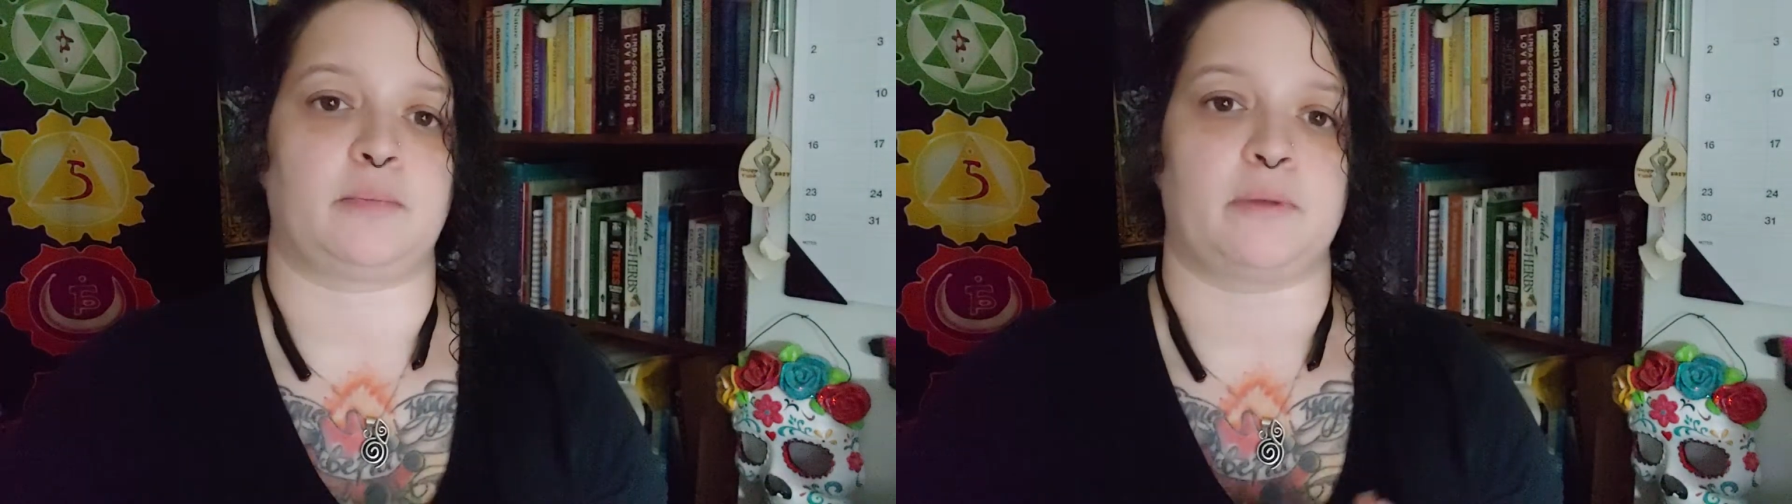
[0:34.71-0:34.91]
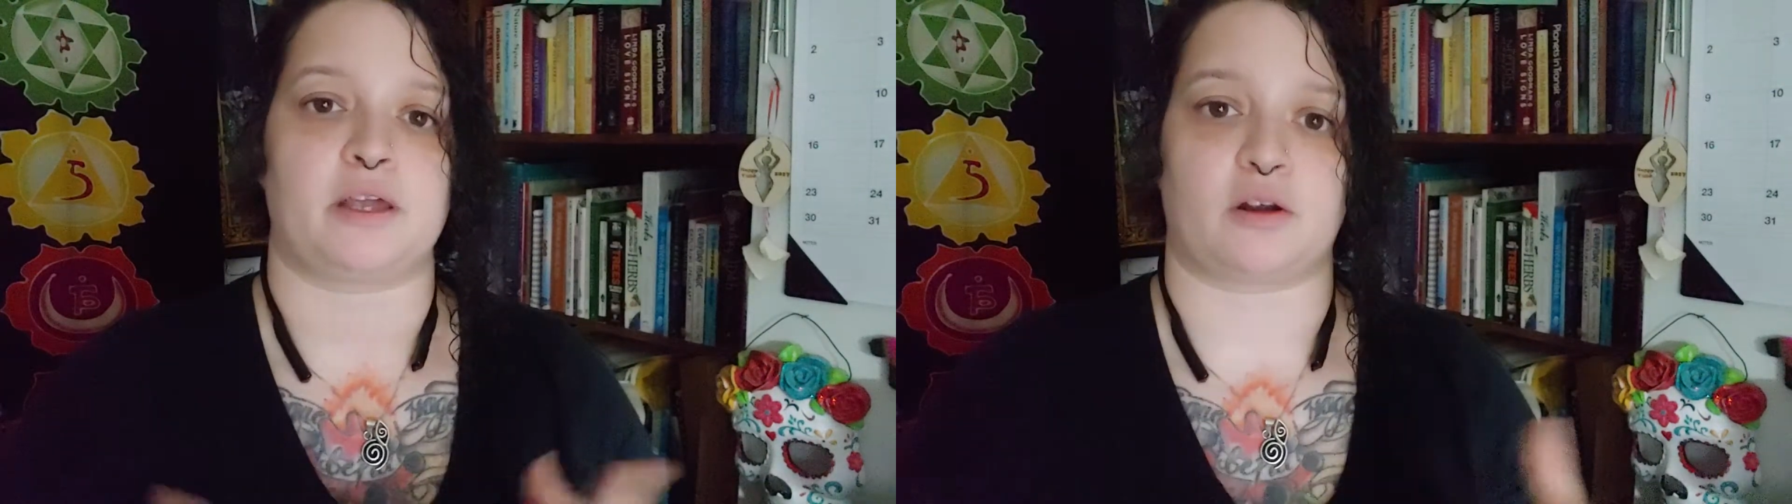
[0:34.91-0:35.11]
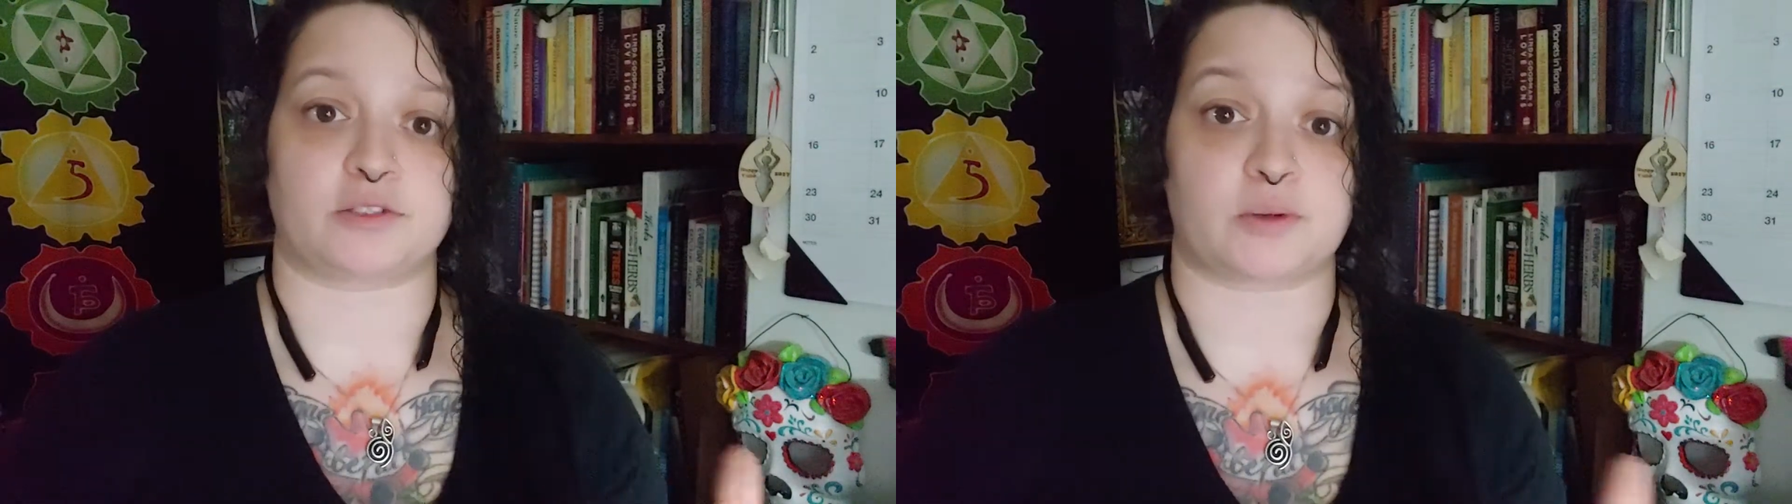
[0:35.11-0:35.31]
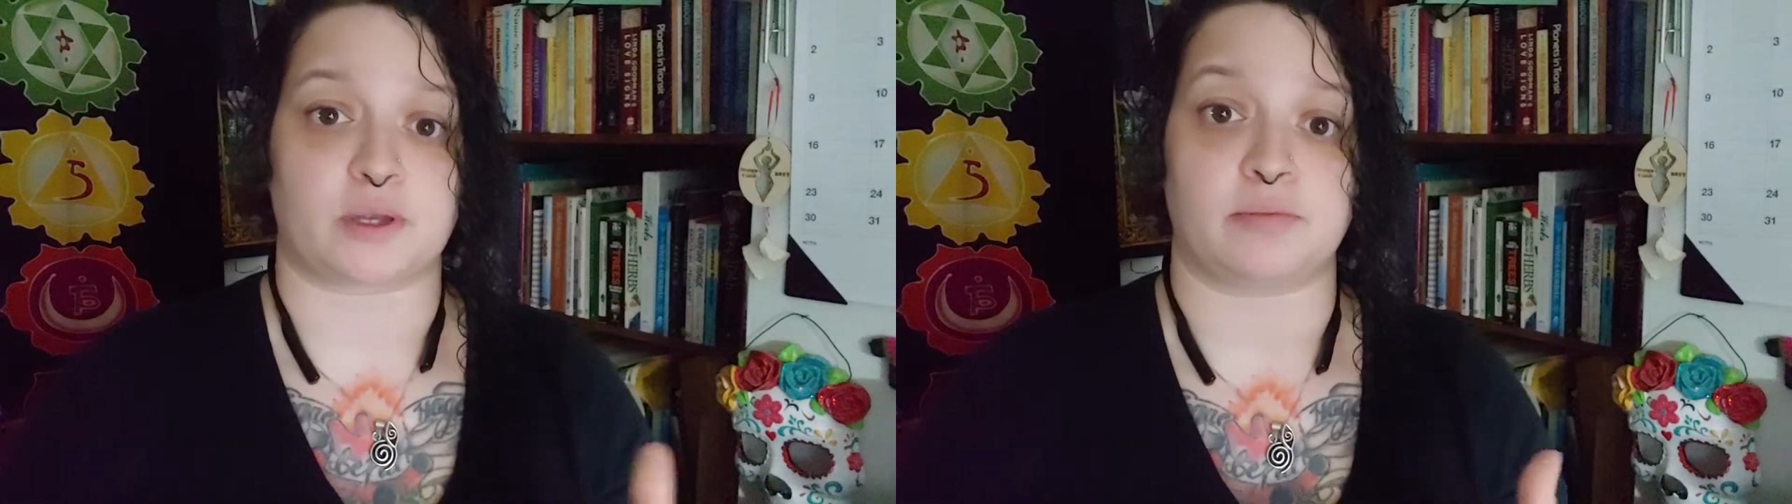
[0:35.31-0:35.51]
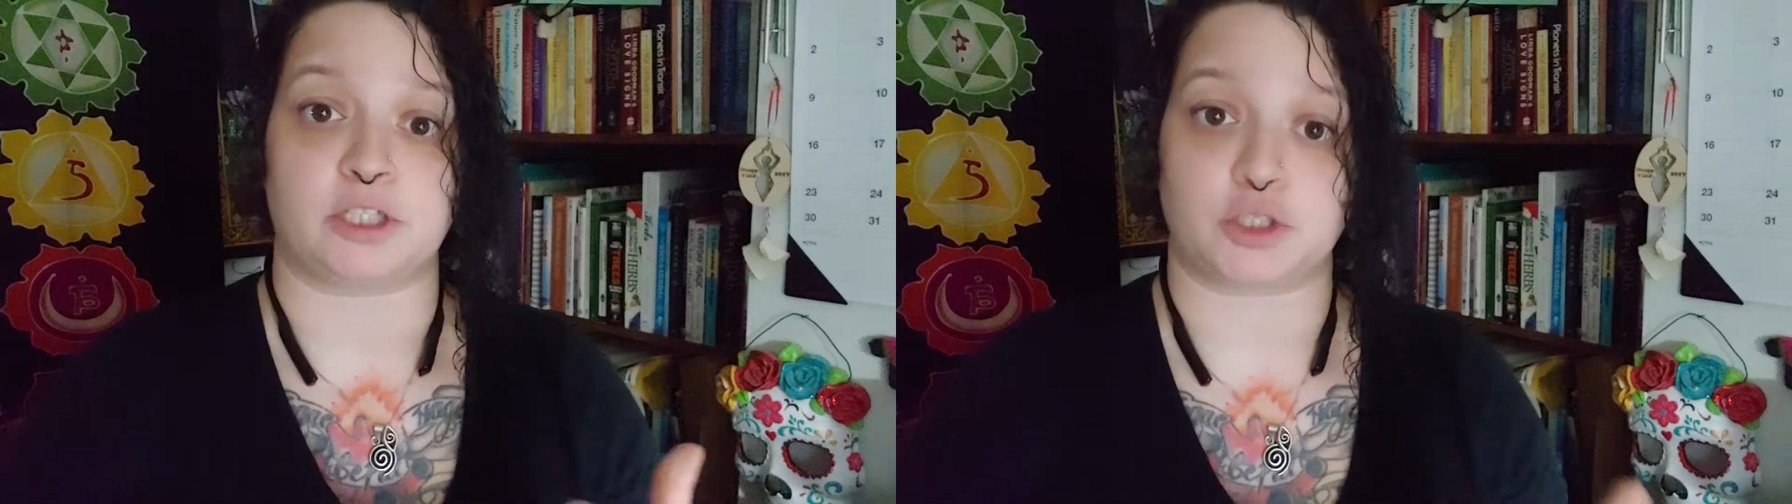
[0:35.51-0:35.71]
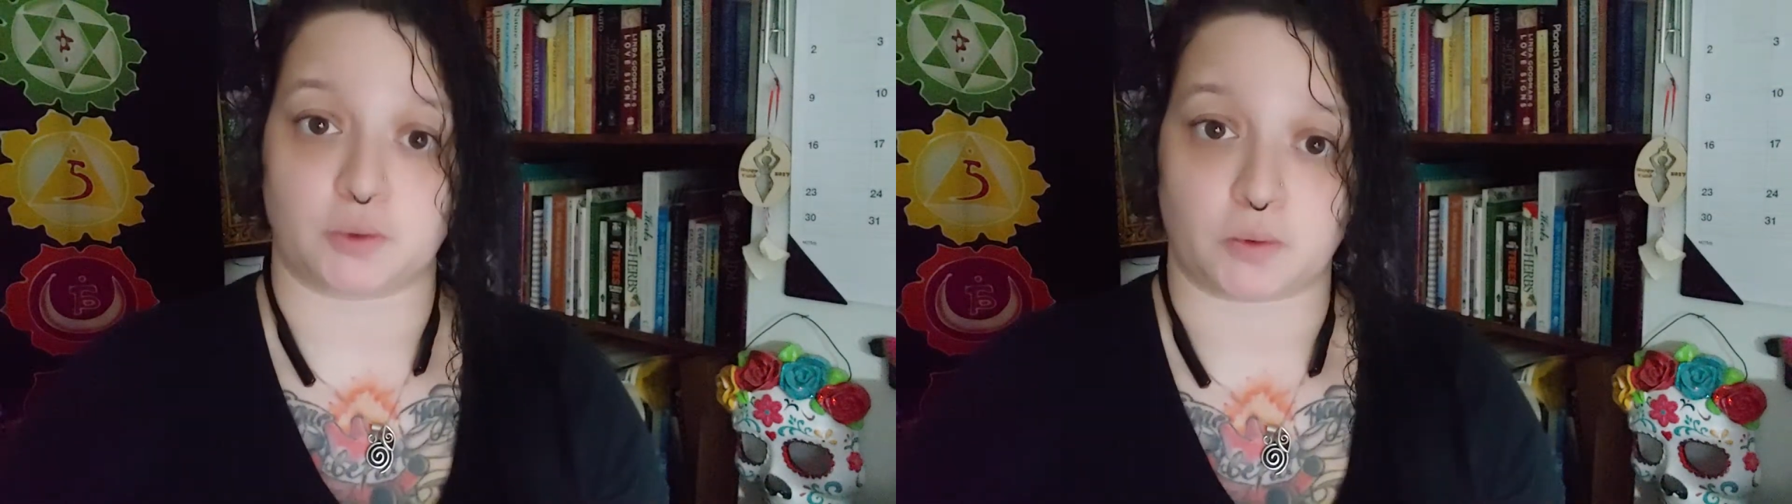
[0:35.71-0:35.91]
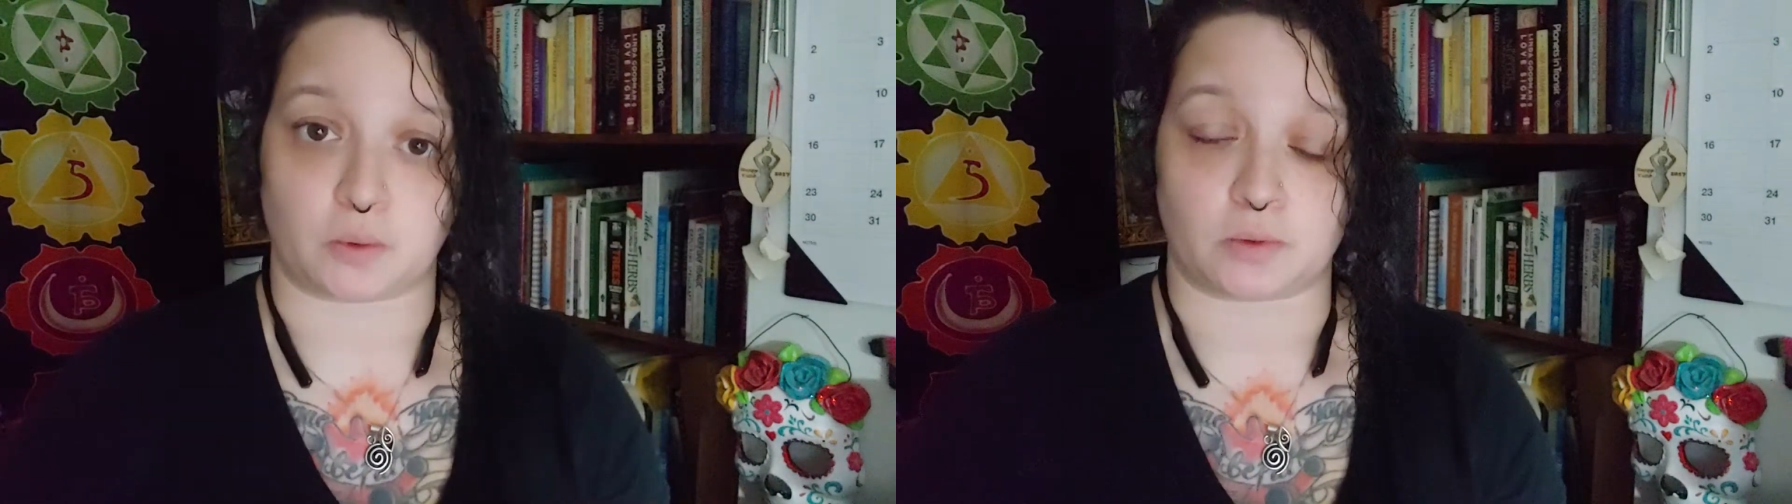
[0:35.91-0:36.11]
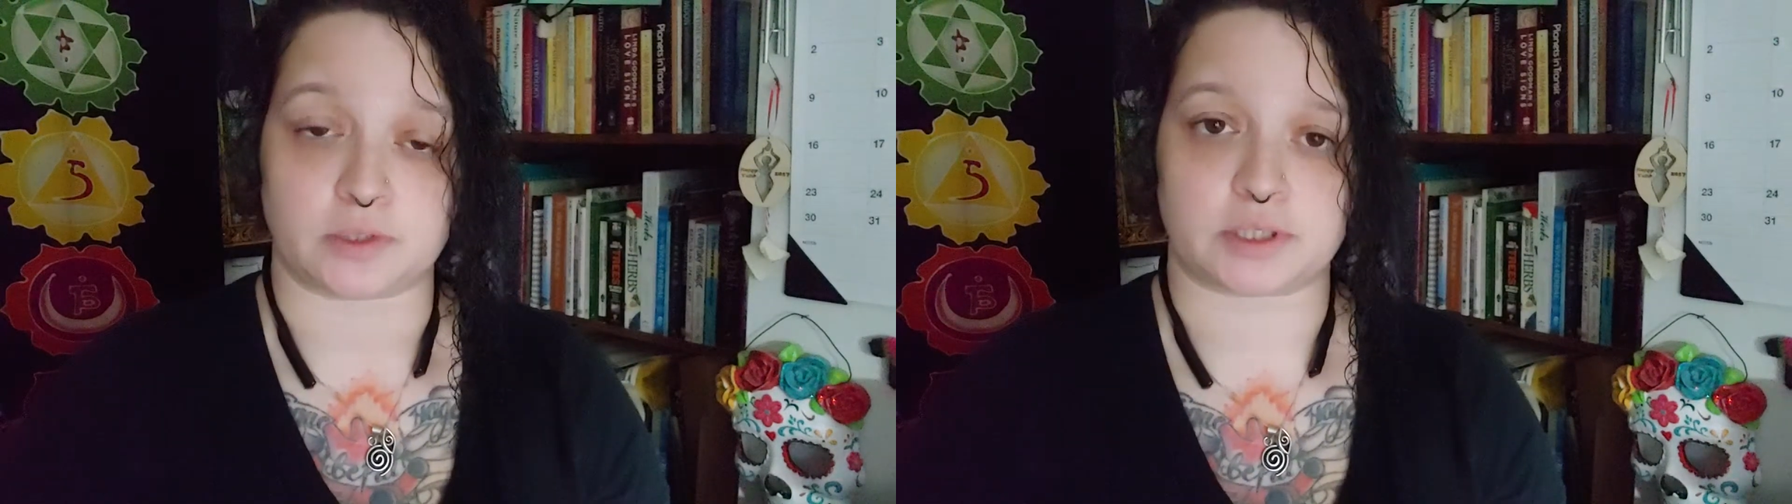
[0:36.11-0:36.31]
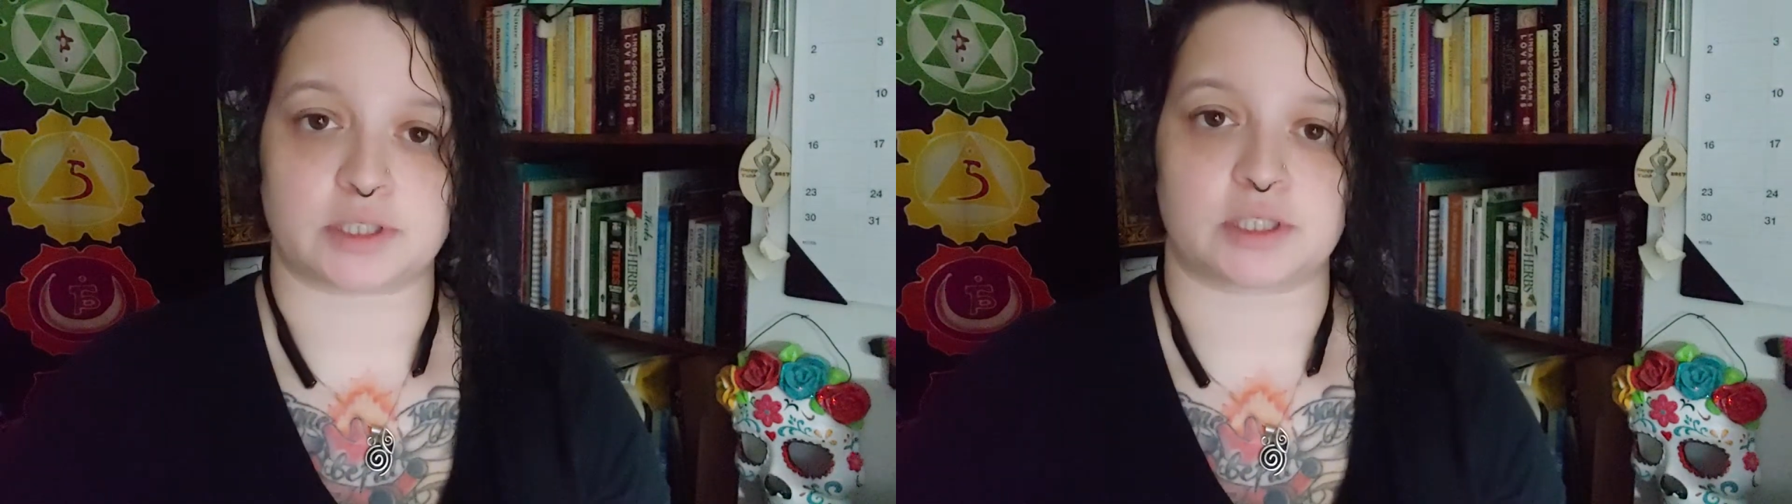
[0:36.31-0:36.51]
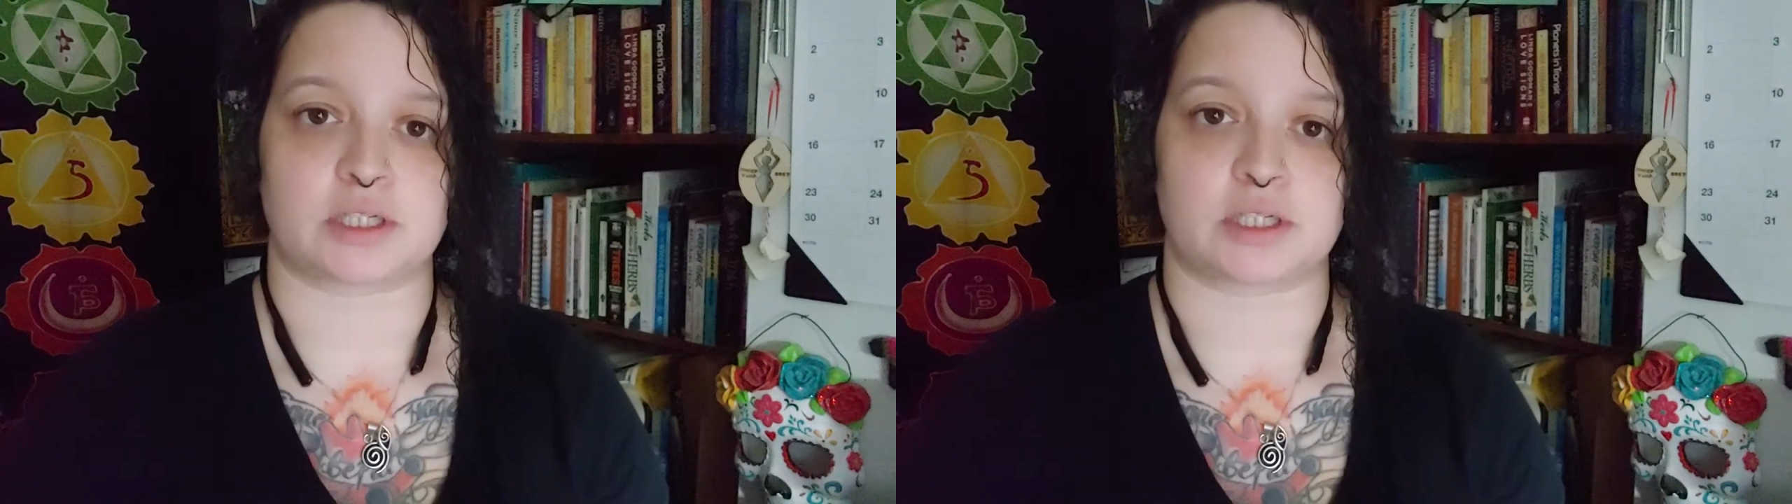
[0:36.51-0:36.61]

It also can be tools.